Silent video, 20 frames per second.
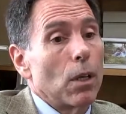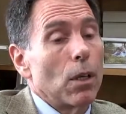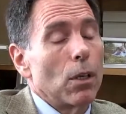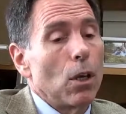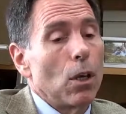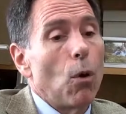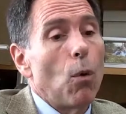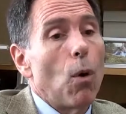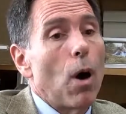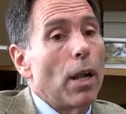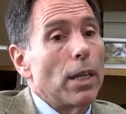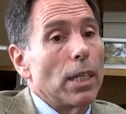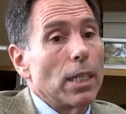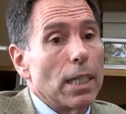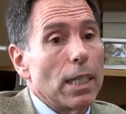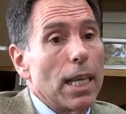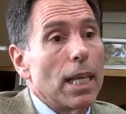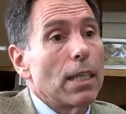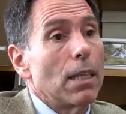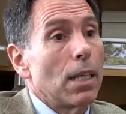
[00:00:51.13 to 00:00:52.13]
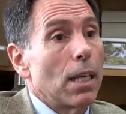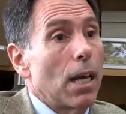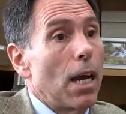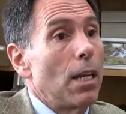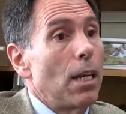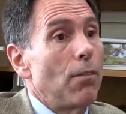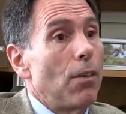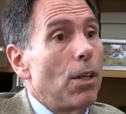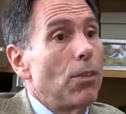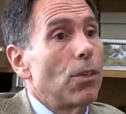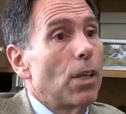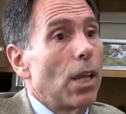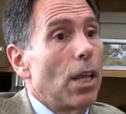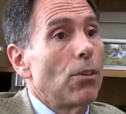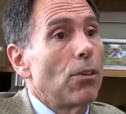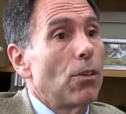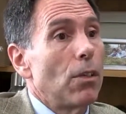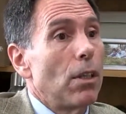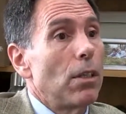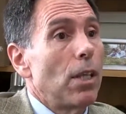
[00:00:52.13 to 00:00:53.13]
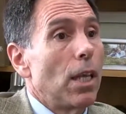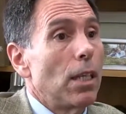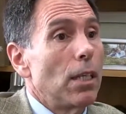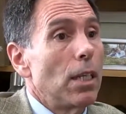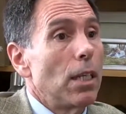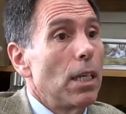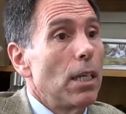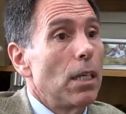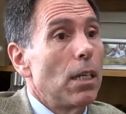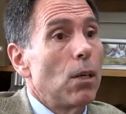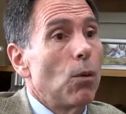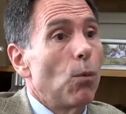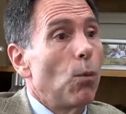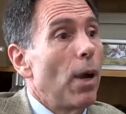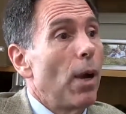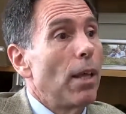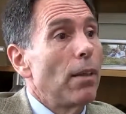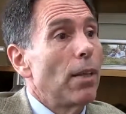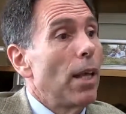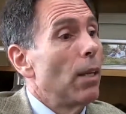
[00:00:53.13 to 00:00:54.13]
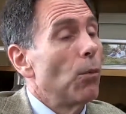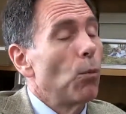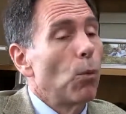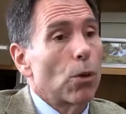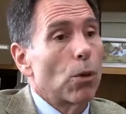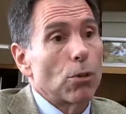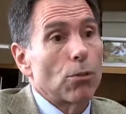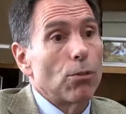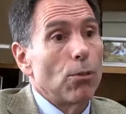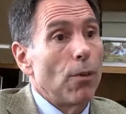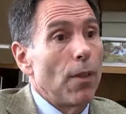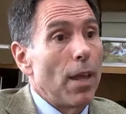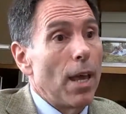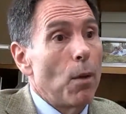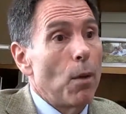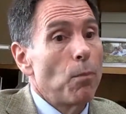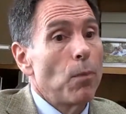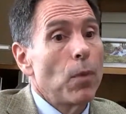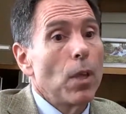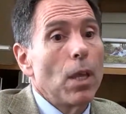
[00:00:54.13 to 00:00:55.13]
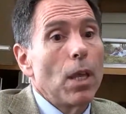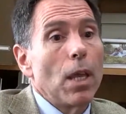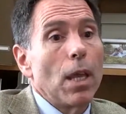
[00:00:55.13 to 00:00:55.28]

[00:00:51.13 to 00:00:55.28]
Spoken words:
go on and get the kind of education that they need in a way that works for them,